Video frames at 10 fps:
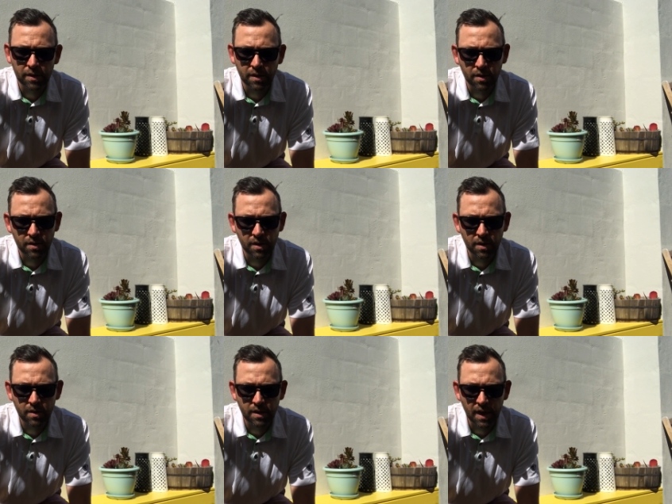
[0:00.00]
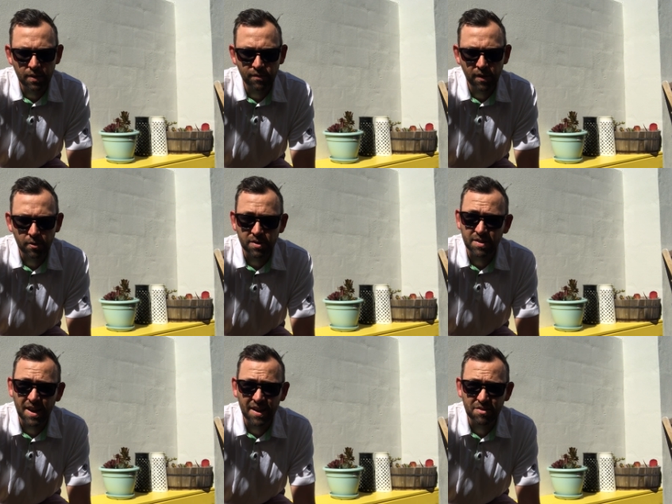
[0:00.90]
And, and yeah, the focus
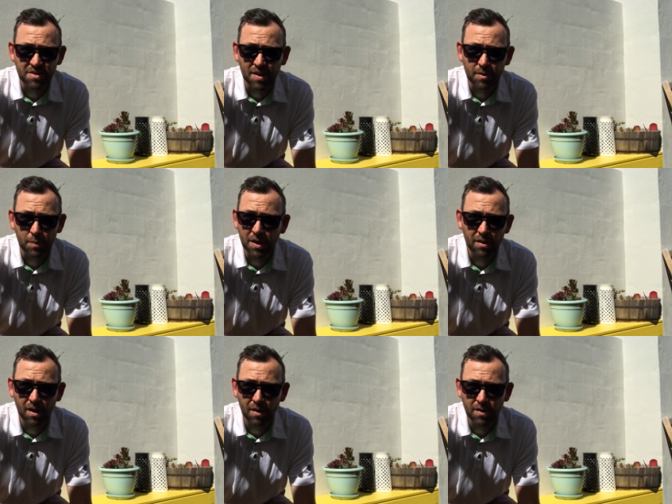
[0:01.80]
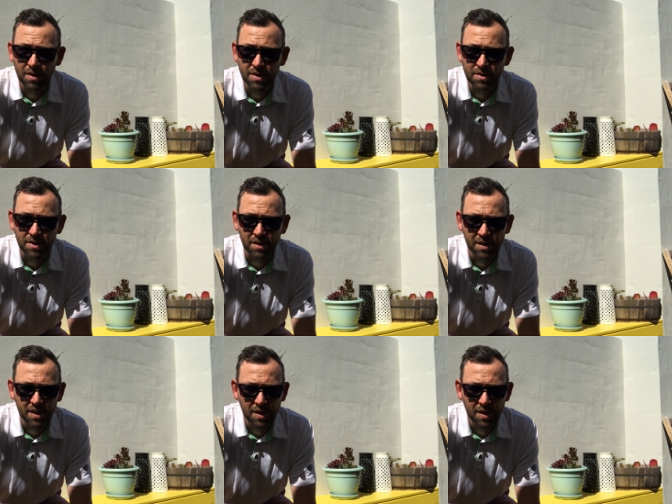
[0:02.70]
now just has to be that I, I, need to